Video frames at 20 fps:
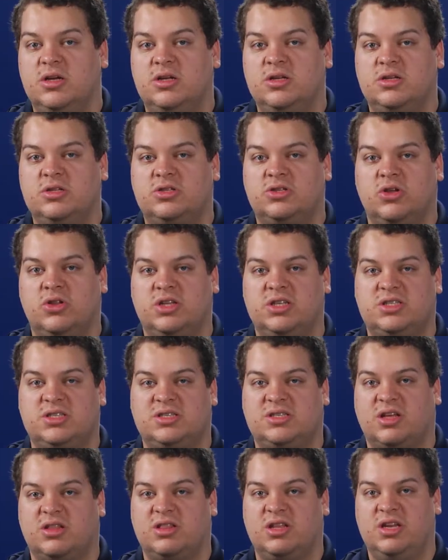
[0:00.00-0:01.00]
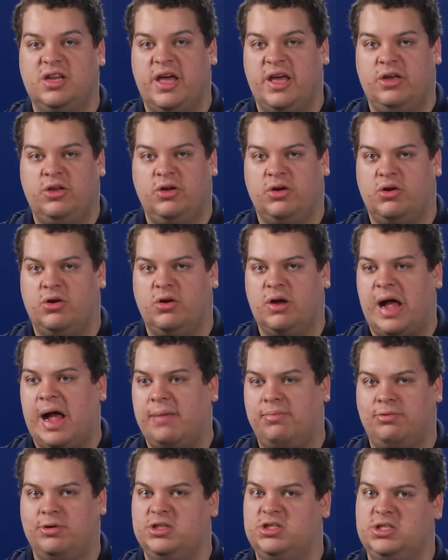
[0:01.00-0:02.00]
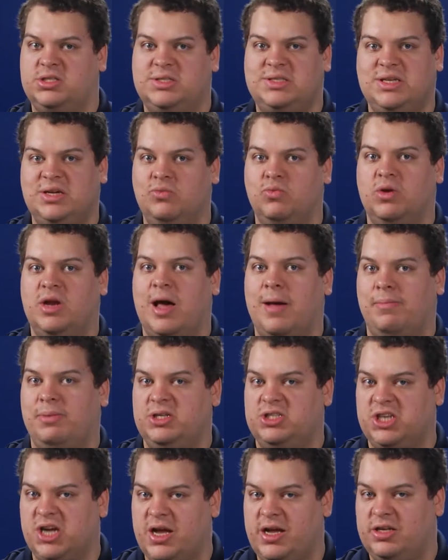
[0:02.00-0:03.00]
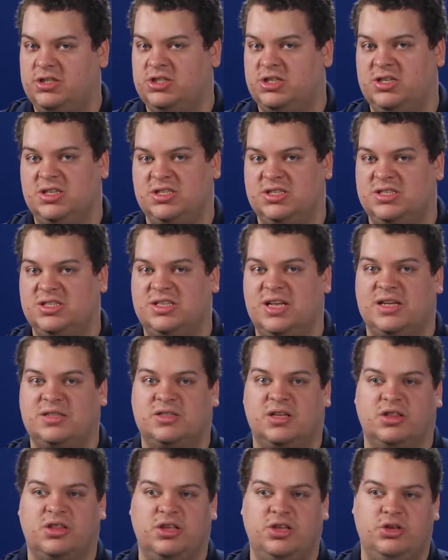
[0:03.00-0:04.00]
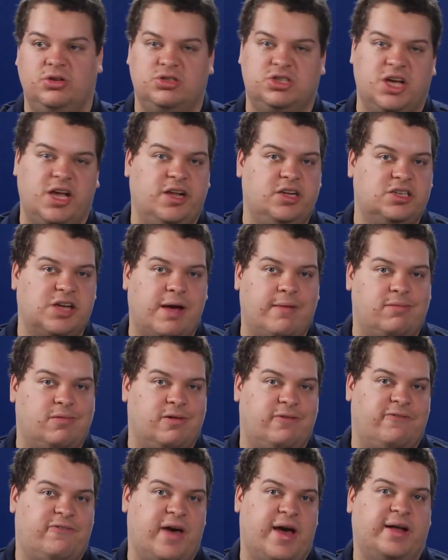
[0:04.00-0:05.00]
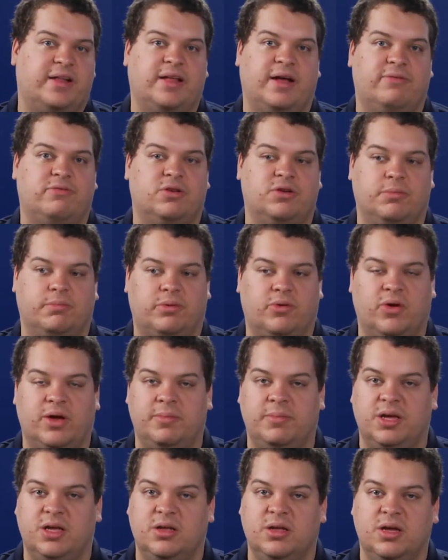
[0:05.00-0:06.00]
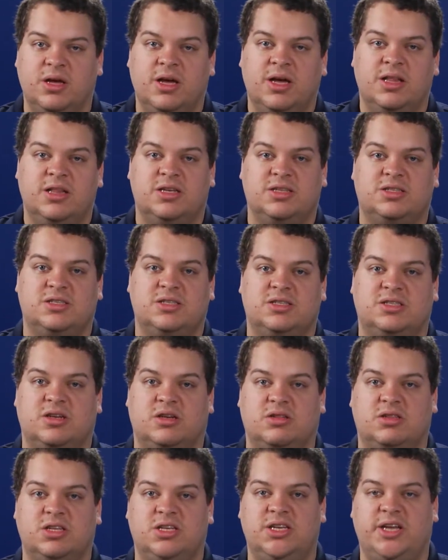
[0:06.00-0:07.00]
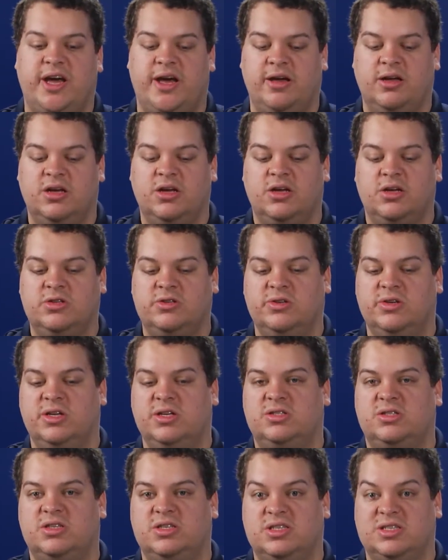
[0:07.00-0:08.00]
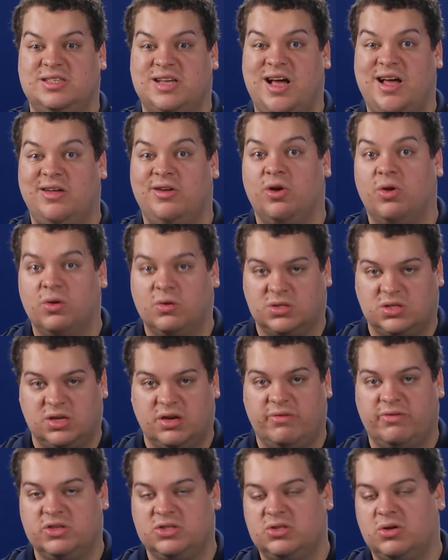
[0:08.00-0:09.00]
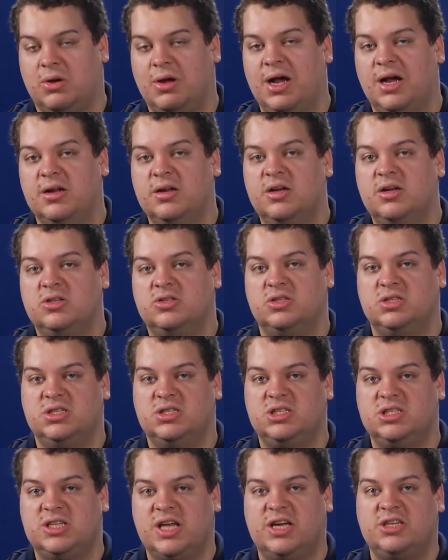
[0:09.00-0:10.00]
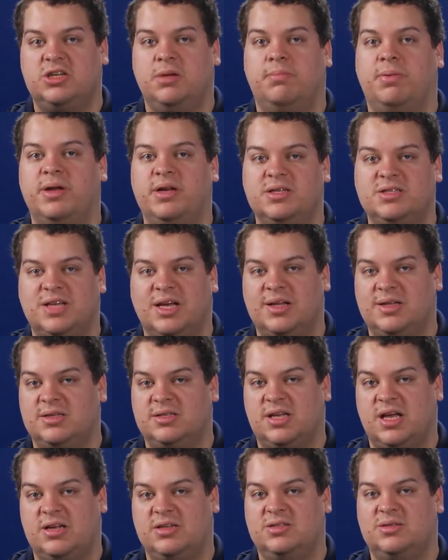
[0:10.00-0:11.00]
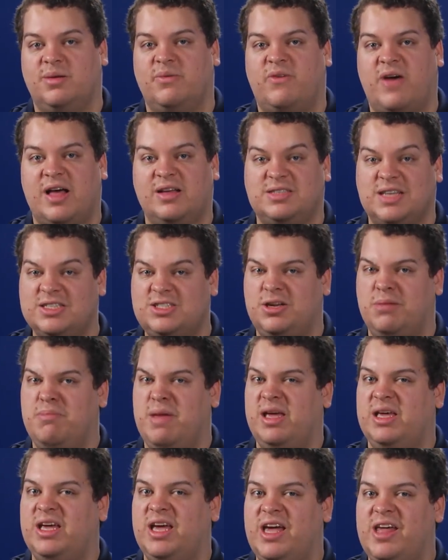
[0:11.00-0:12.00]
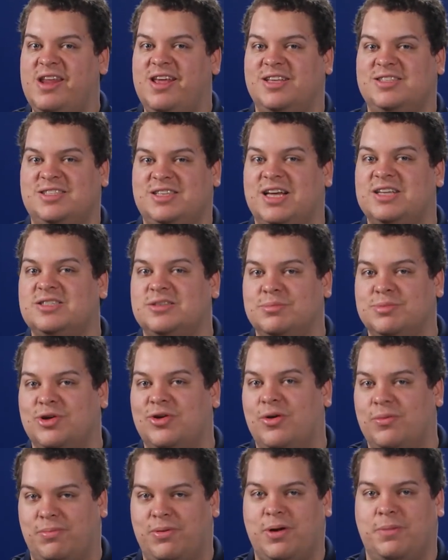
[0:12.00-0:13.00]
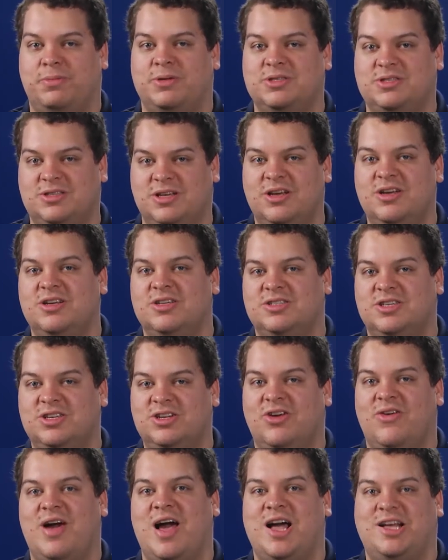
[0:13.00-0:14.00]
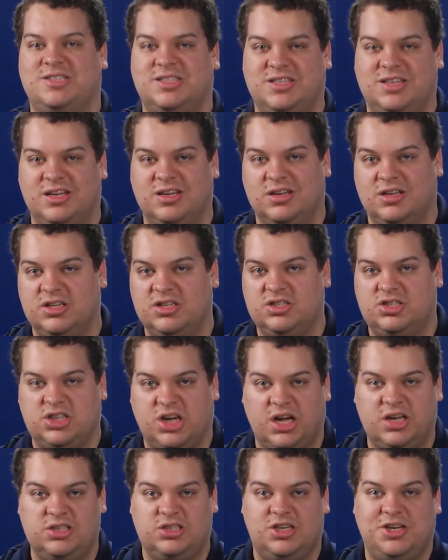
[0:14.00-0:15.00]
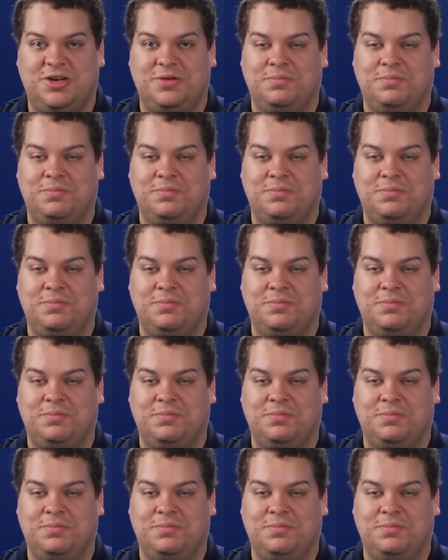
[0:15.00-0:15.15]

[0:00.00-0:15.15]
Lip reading: So this is something that your operations team will not be changing. This is not something you change after the fact, after deployment. This is something that you need to design your whole service around. So this is actually put inside a zip file. It's actually made inaccessible on purpose so you don't accidentally change it.